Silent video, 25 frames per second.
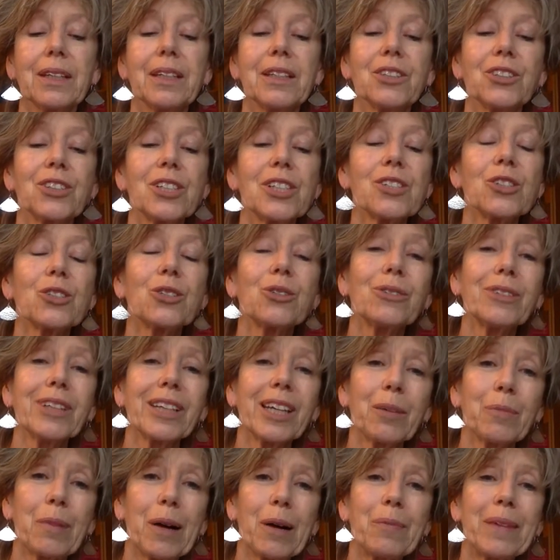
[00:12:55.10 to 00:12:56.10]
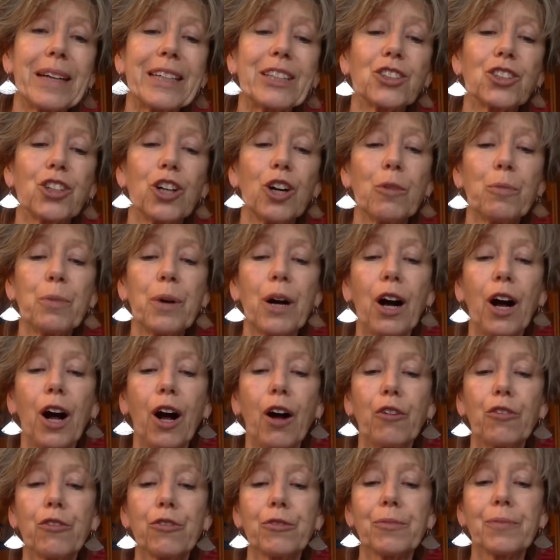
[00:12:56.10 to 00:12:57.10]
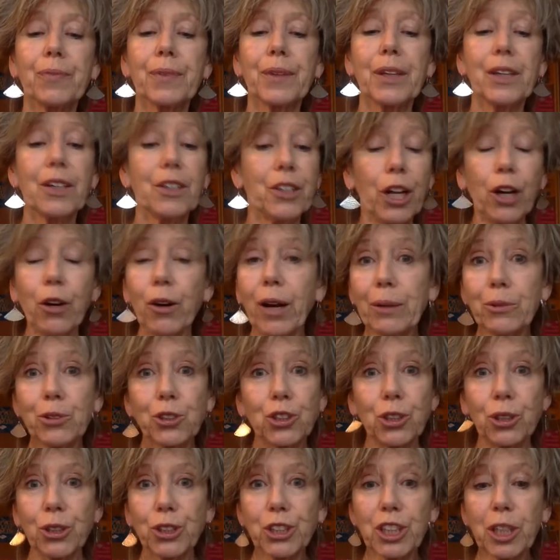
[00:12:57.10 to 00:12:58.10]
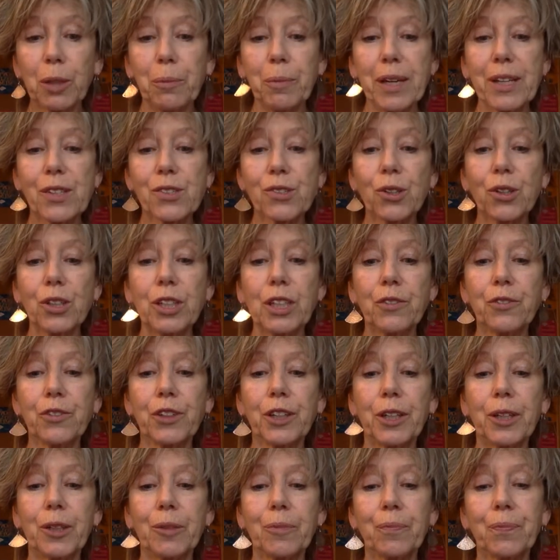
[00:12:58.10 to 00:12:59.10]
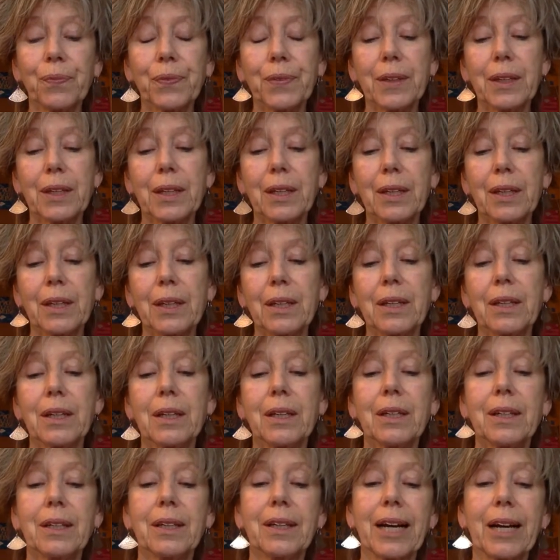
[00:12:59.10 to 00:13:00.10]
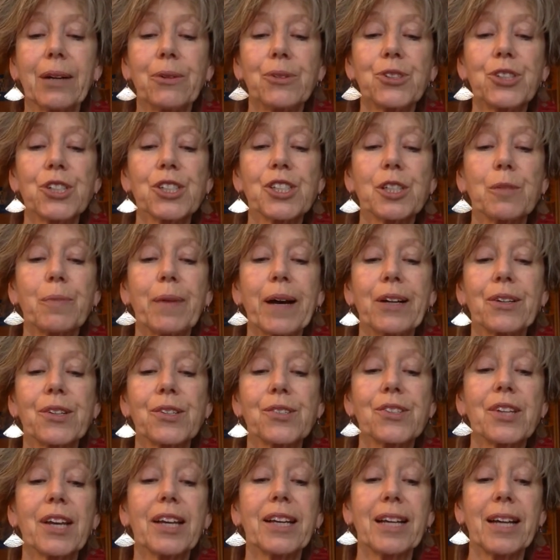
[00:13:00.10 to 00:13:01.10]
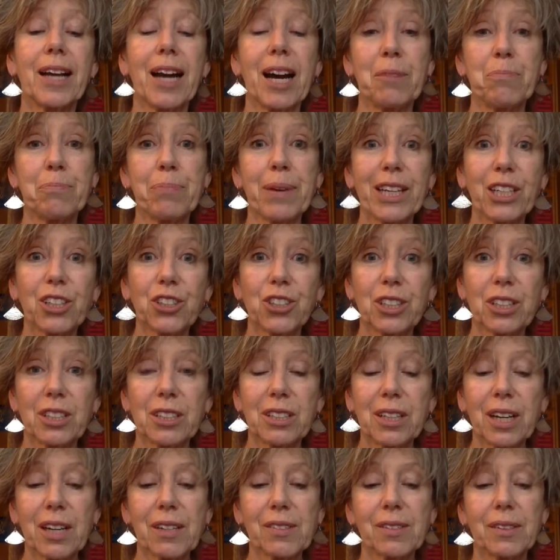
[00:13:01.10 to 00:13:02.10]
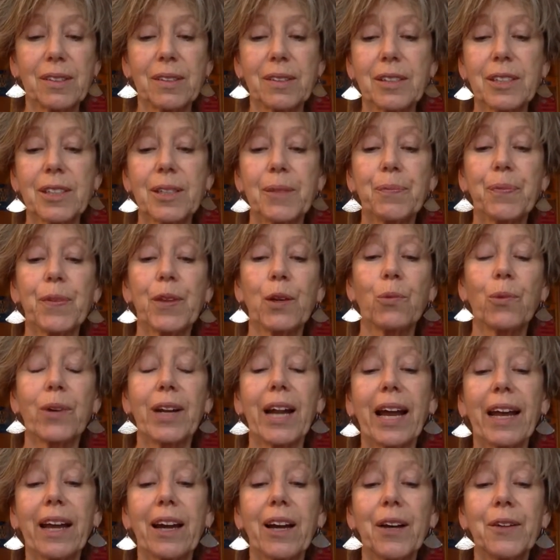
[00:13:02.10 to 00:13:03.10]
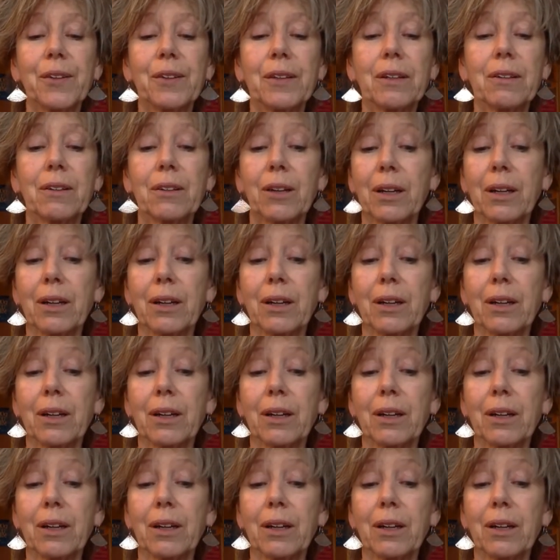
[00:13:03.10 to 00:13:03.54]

She's talking about my top half. No, I'm sure she means all of you. I was just about to say, I bet she doesn't, when I heard the